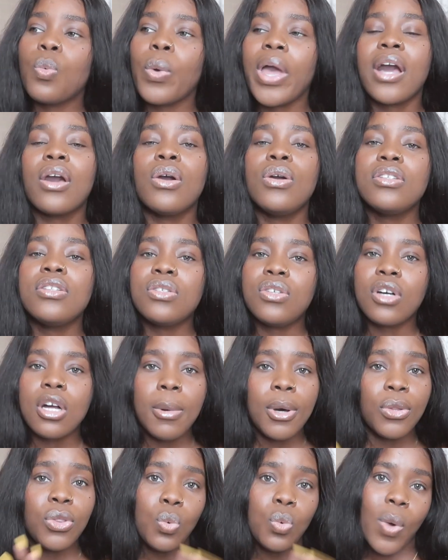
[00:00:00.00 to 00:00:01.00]
we are going to talk
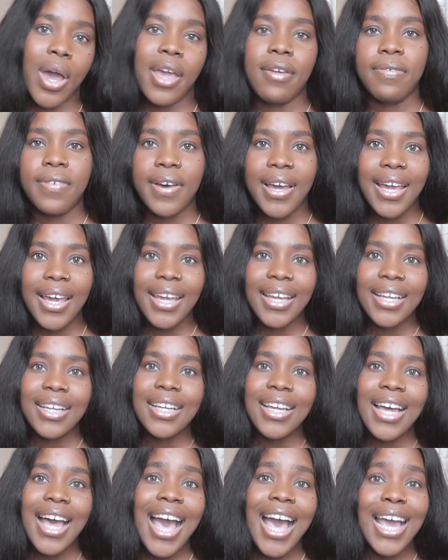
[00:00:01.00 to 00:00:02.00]
about the Wi-Fi.
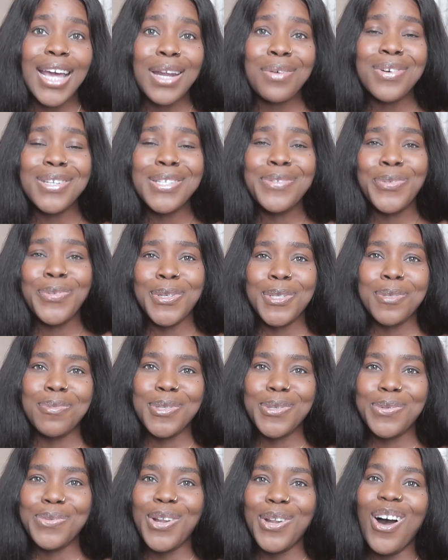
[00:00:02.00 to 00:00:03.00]
I don't want this video to
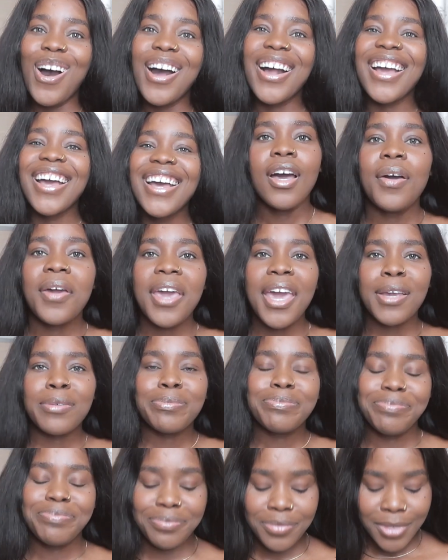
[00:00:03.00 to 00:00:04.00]
be too long.
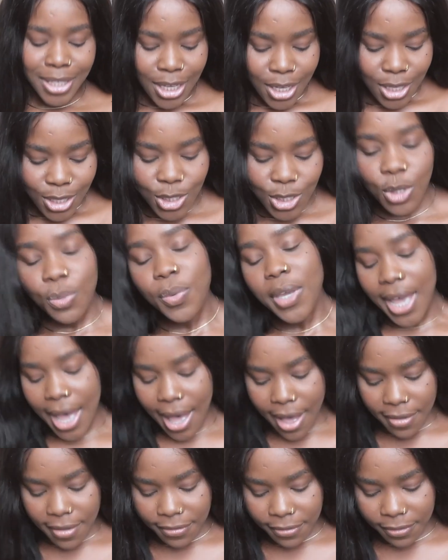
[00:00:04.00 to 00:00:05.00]
Okay, so we
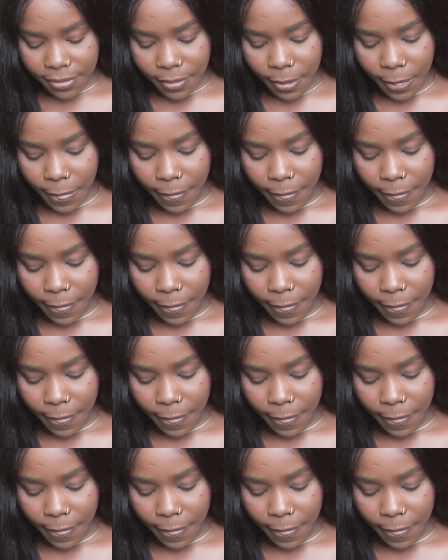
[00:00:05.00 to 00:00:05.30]
have